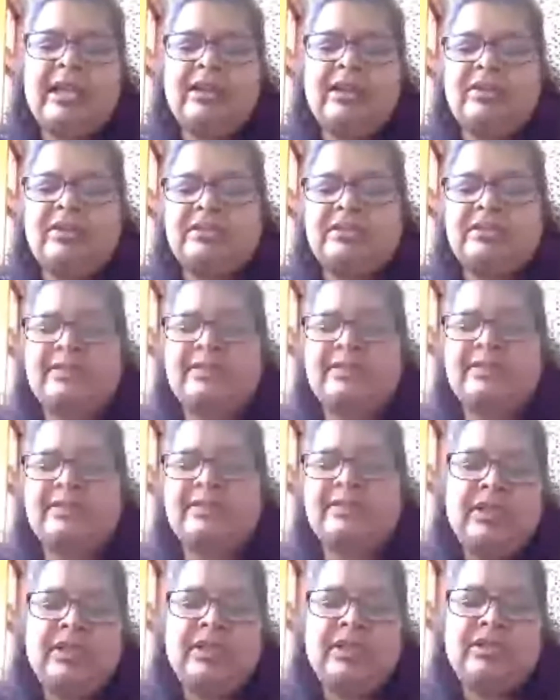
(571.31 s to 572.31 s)
high cost of
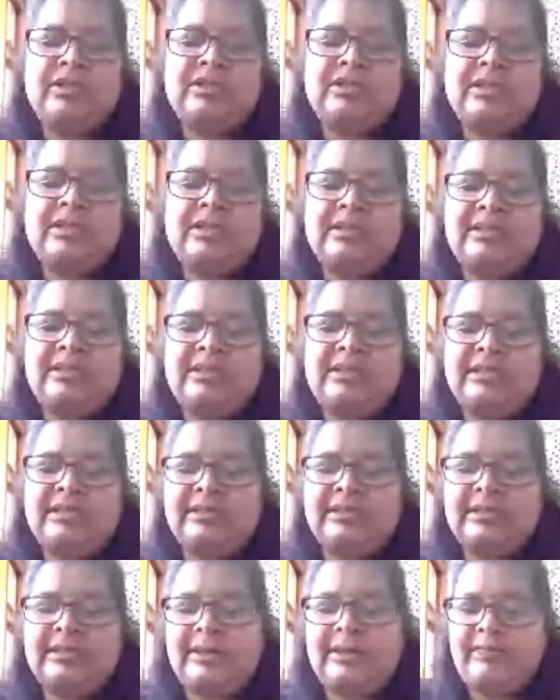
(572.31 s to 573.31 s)

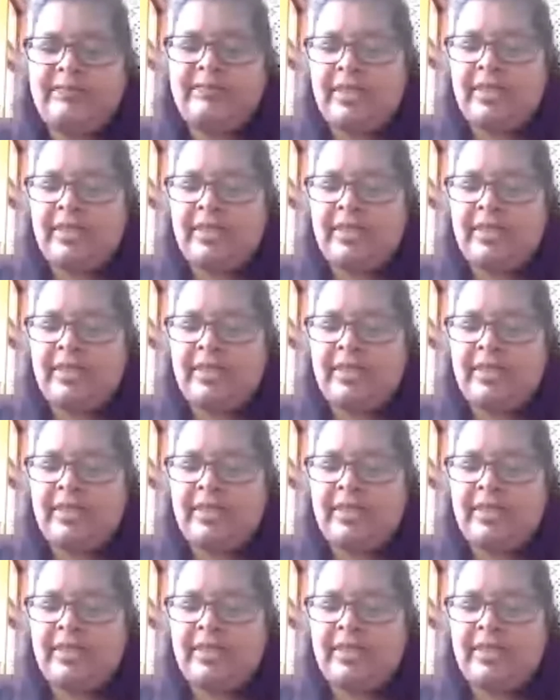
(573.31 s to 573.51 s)
utilities